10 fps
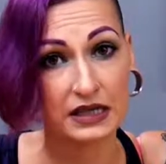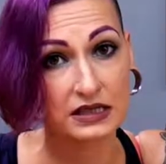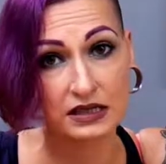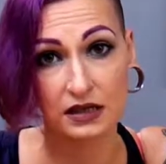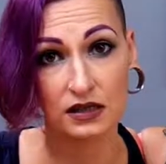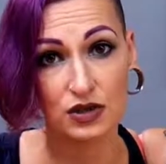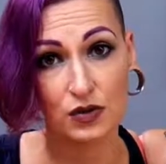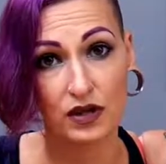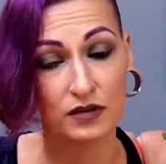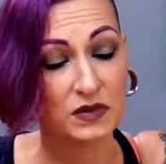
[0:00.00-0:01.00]
I still
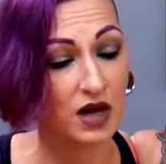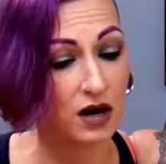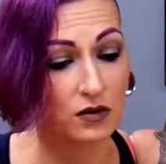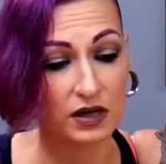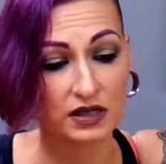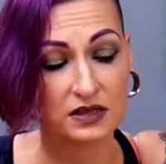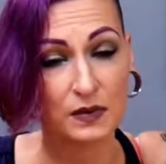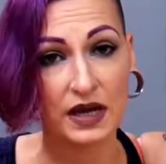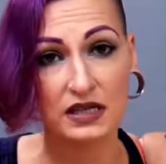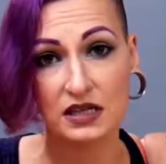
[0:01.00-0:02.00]
enjoy them. The artwork is
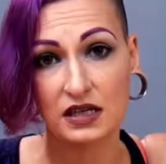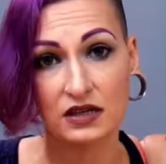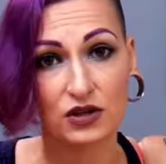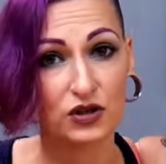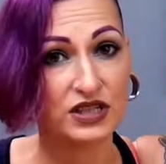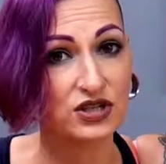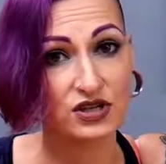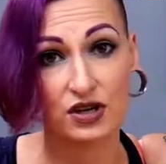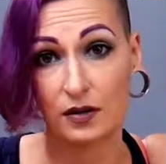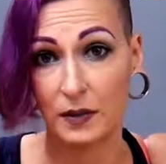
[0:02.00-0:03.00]
amazing. The
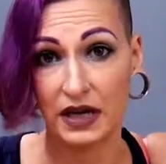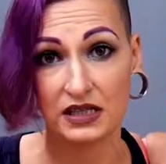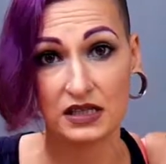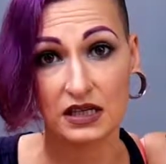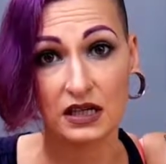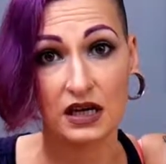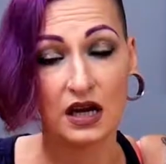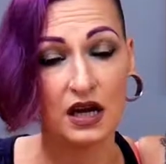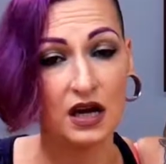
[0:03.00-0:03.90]
creatures are amazing.